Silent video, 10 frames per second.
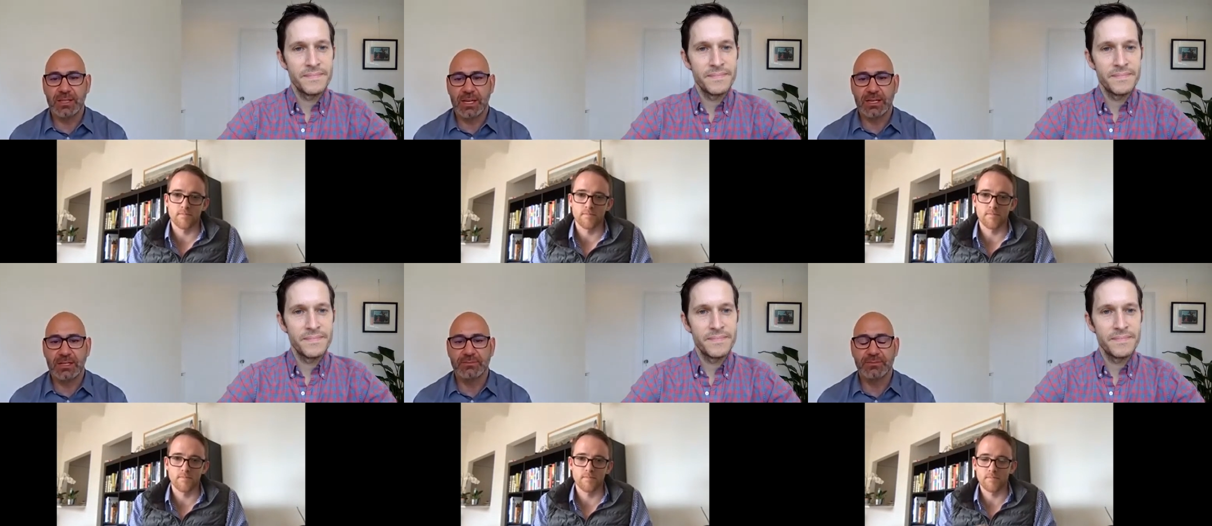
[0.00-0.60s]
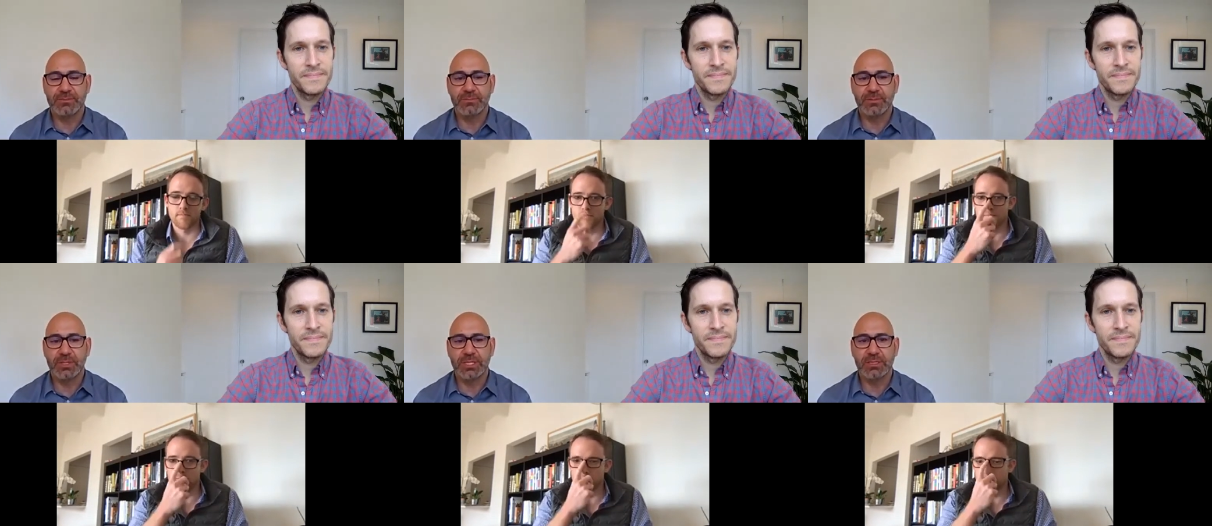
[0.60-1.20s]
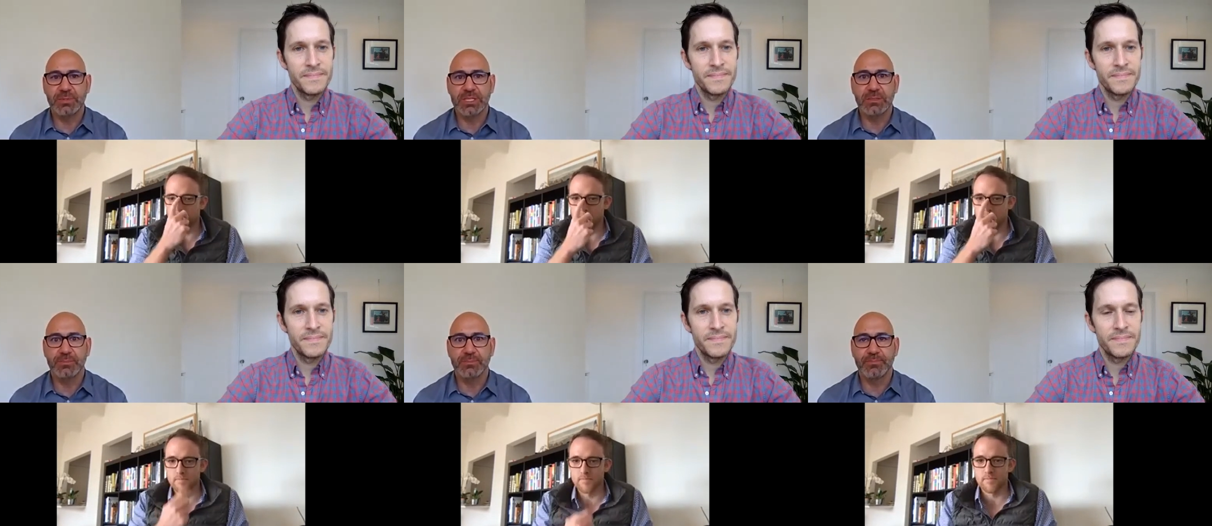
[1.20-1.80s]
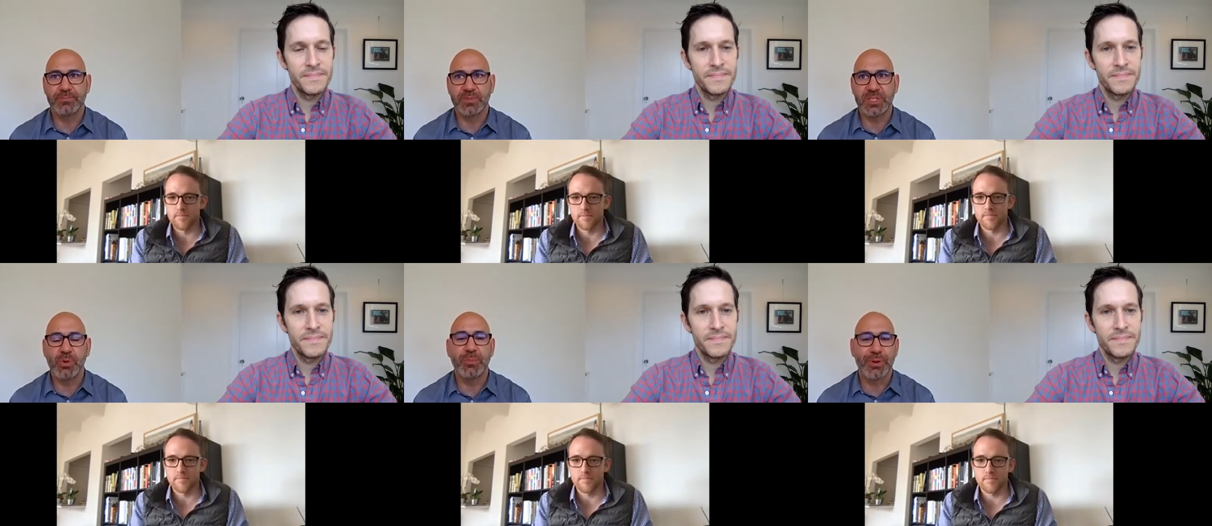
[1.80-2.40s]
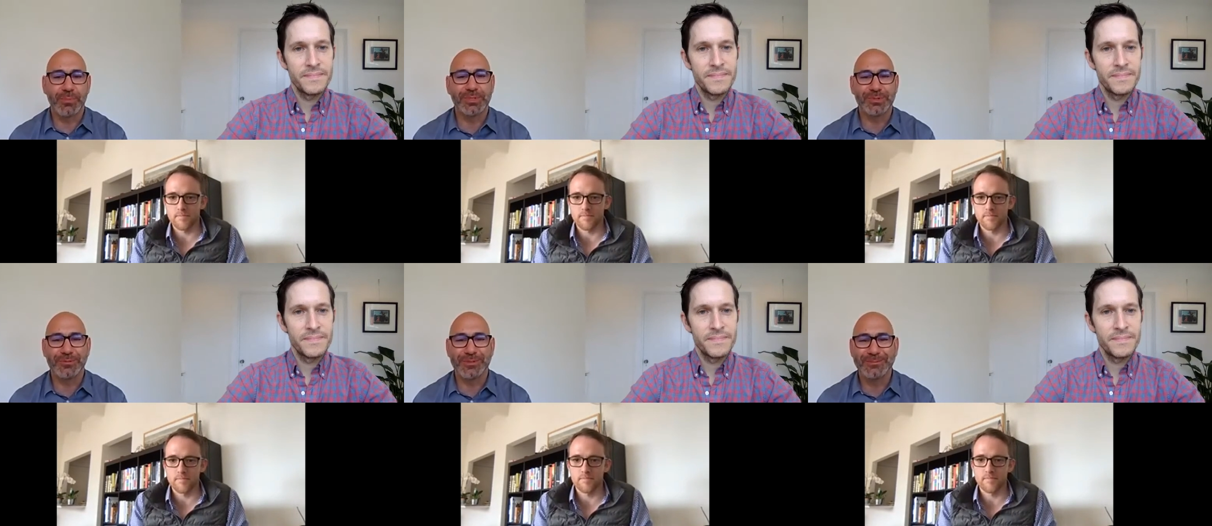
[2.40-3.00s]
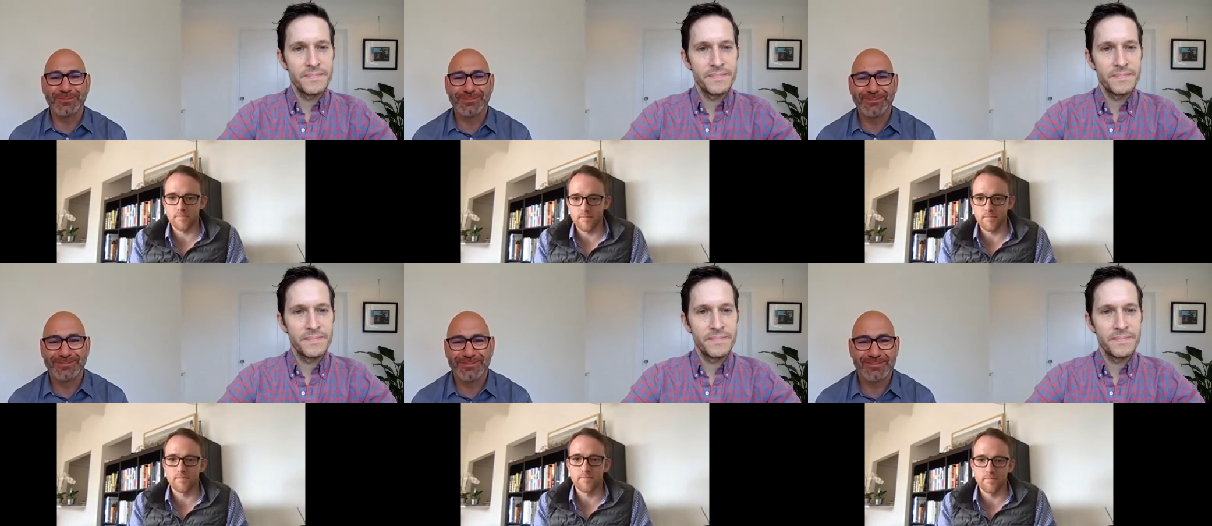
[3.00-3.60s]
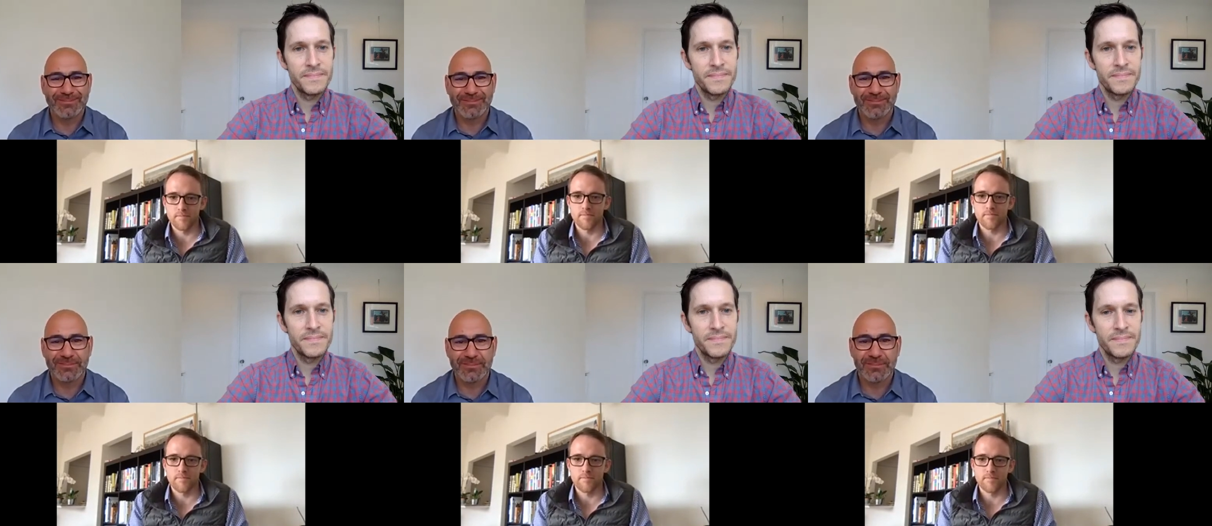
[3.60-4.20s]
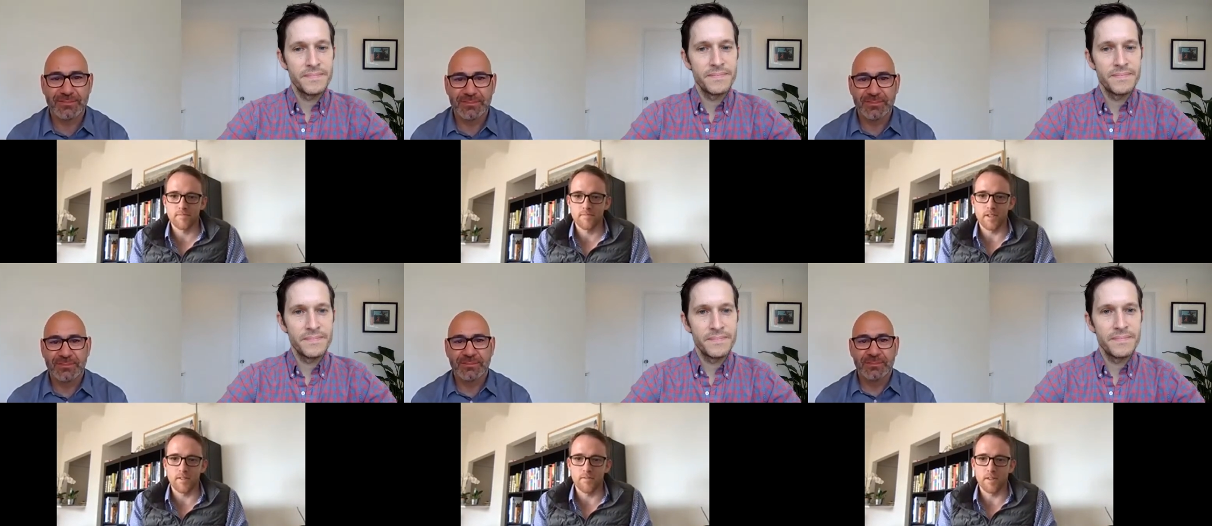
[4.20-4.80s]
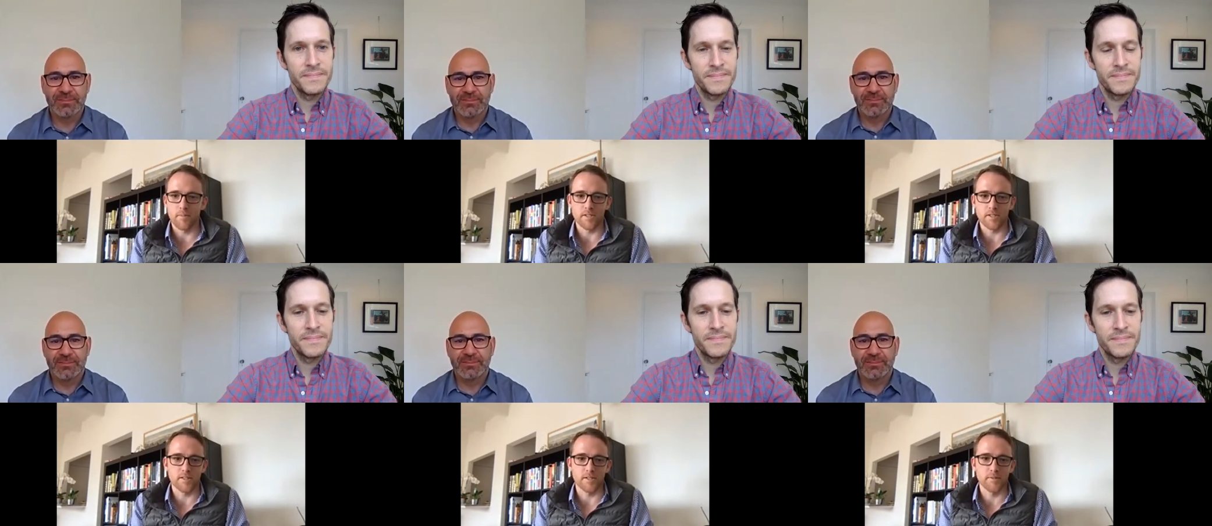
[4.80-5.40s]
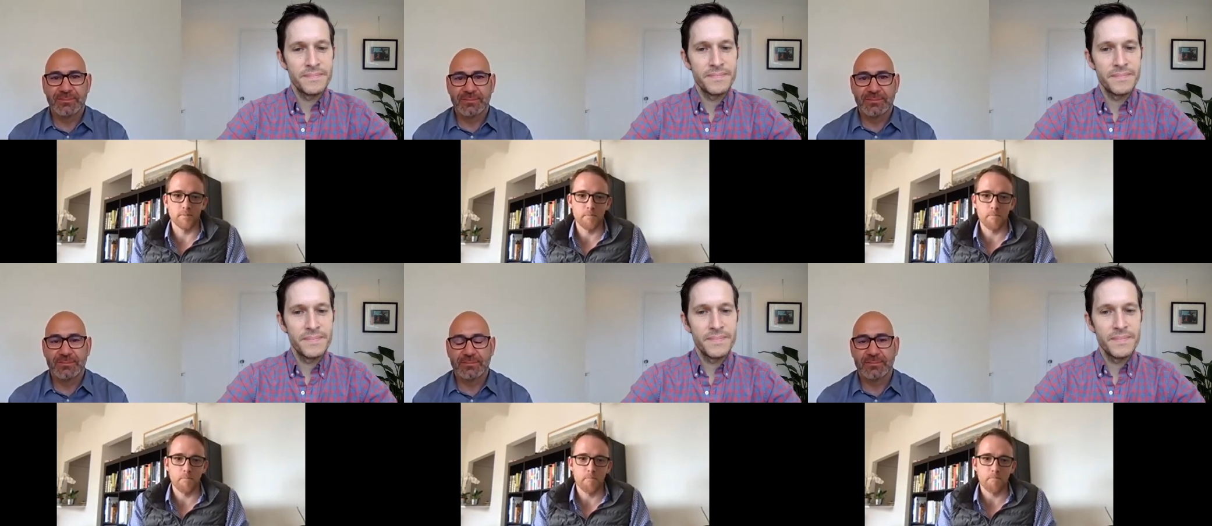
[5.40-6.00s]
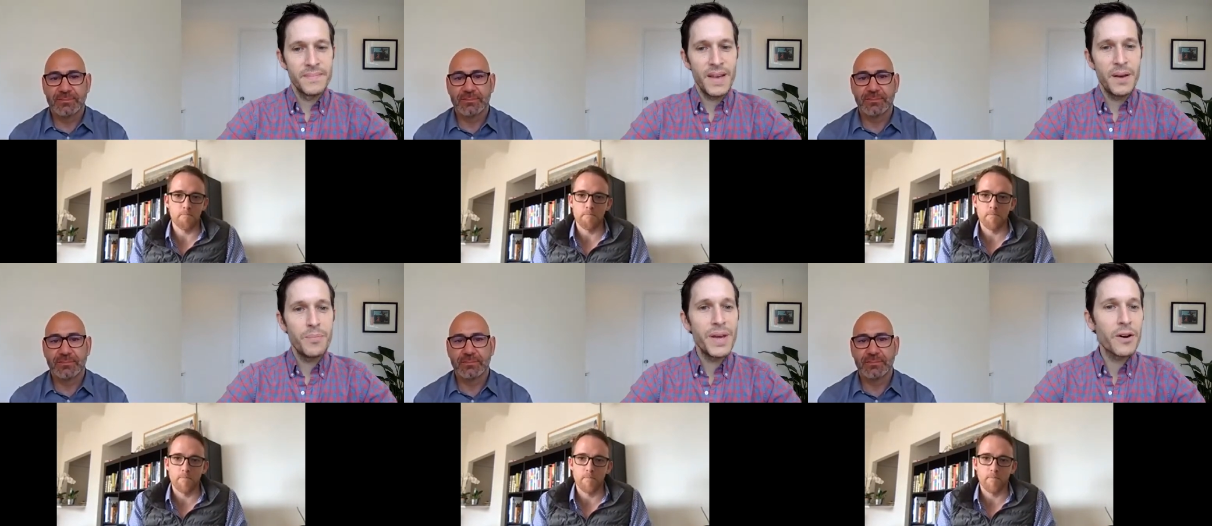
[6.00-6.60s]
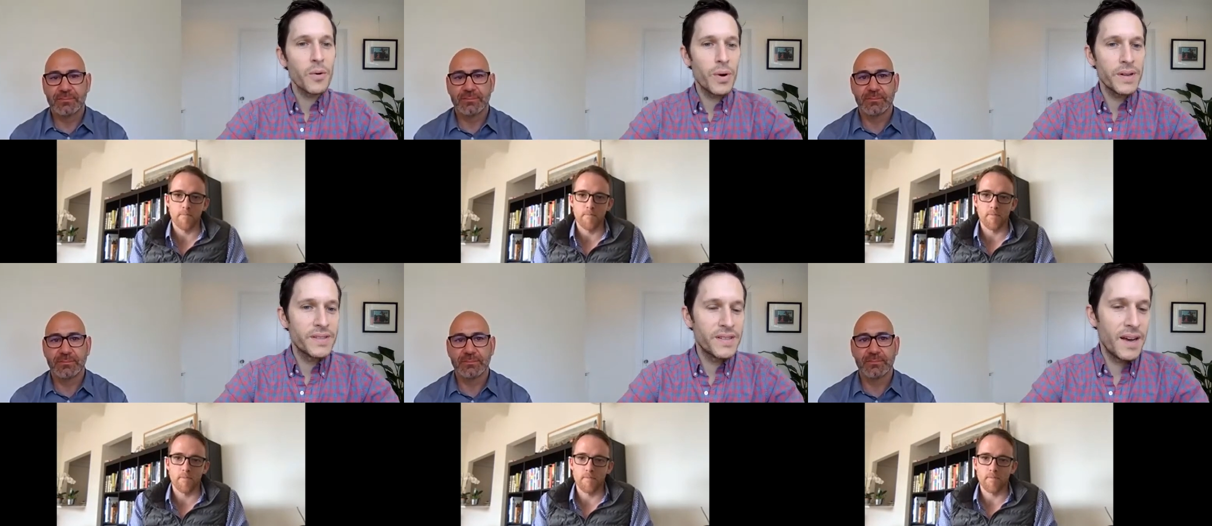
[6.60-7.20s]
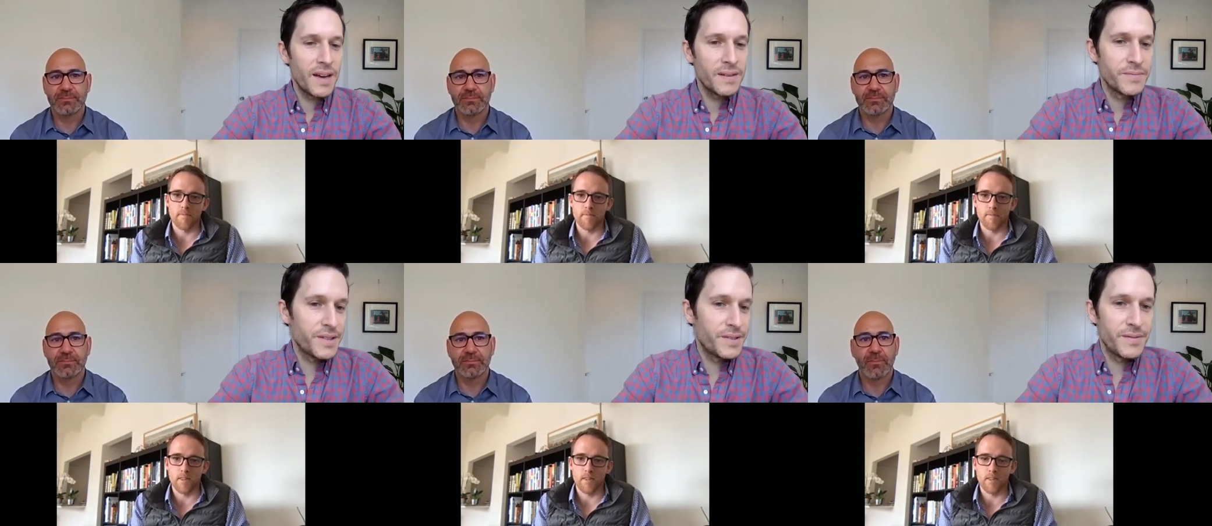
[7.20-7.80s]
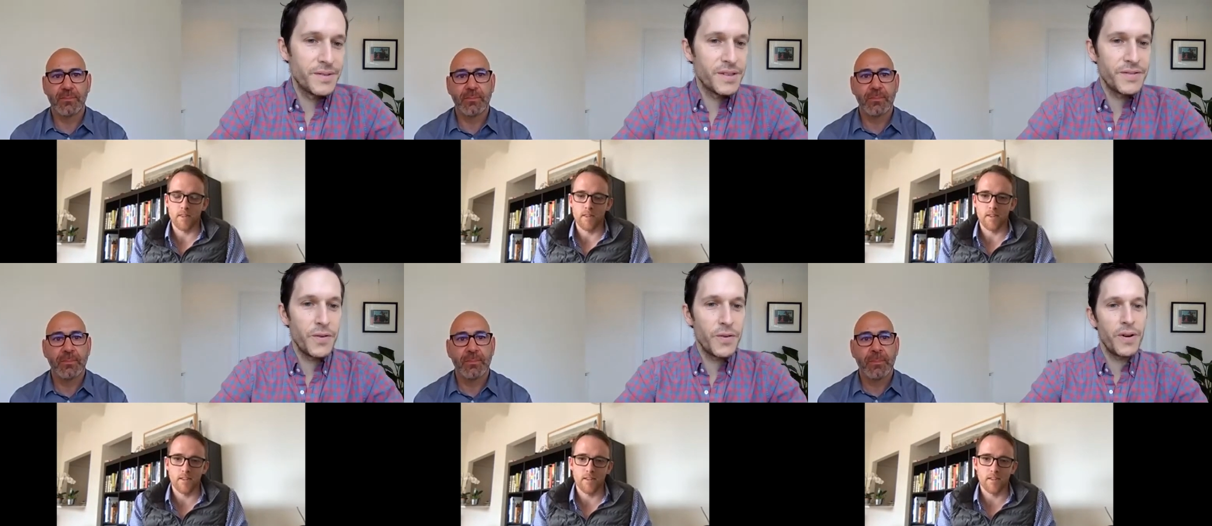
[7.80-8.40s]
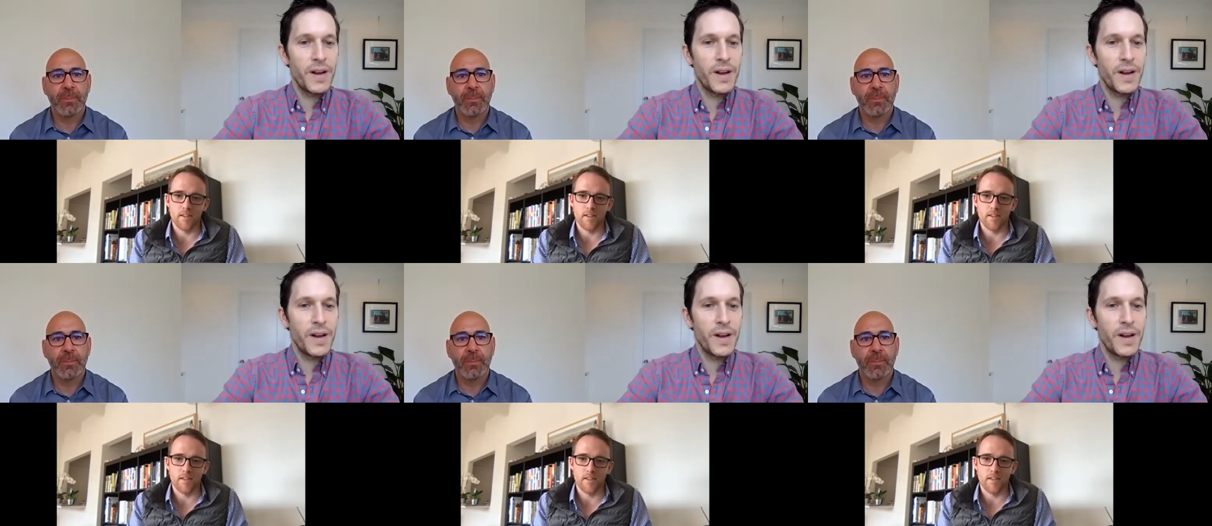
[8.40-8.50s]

Speaker 1: to have you need to be somewhat purpose driven.
Speaker 2: That that makes sense.
Speaker 3: And Peter, what's uh, just just for the